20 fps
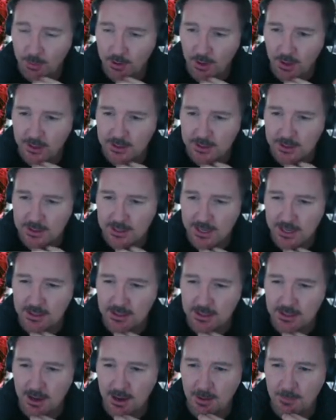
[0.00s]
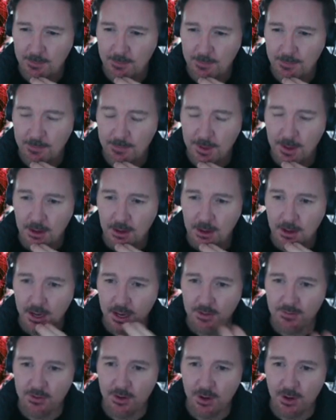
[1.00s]
But I just think,
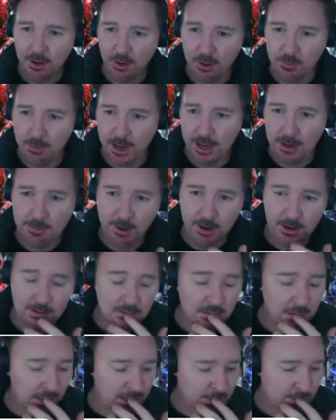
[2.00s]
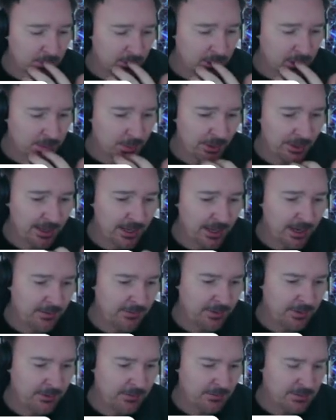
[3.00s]
even though on paper it looks pretty
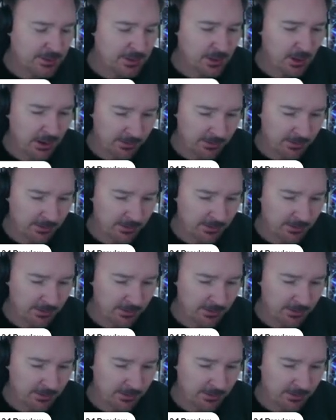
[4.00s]
even, slight